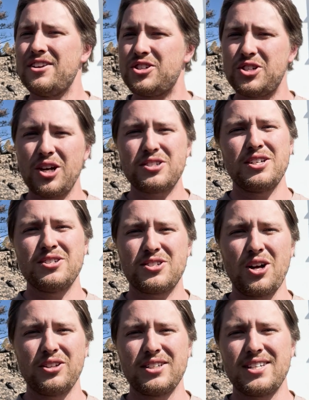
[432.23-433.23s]
Just
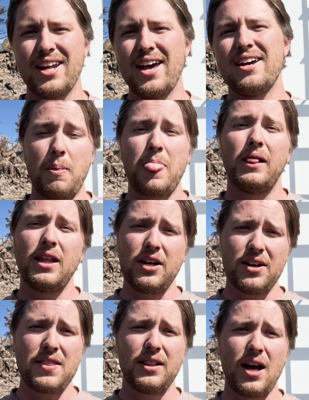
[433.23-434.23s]
installed it today.
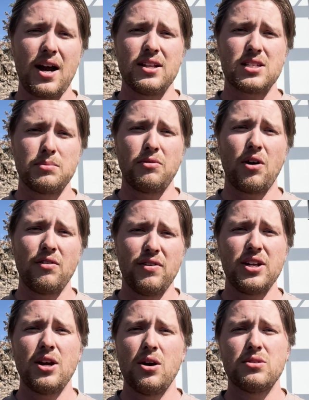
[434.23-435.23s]
Later down the line in some of our
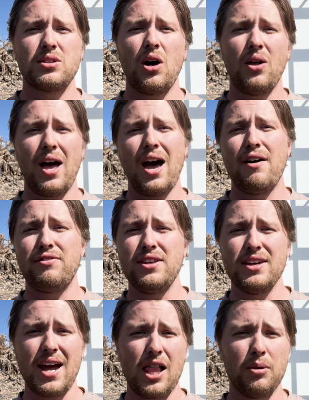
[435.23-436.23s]
videos, I'll have
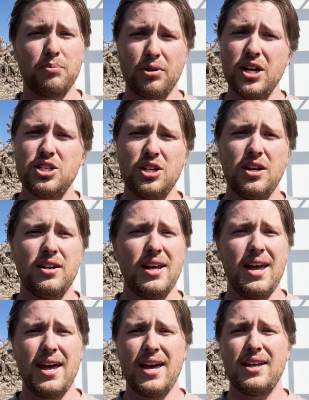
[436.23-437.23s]
the calibration
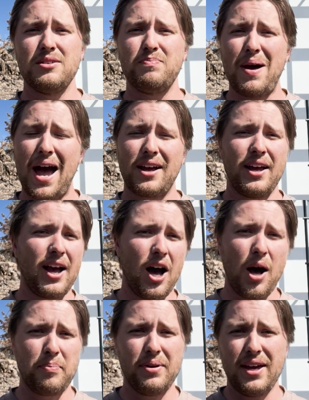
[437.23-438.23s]
and backing
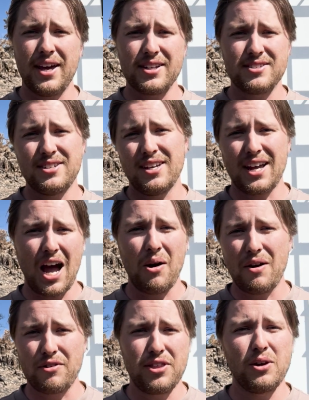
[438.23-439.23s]
up and seeing how
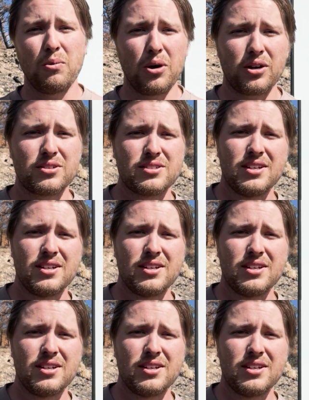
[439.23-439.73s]
everything works.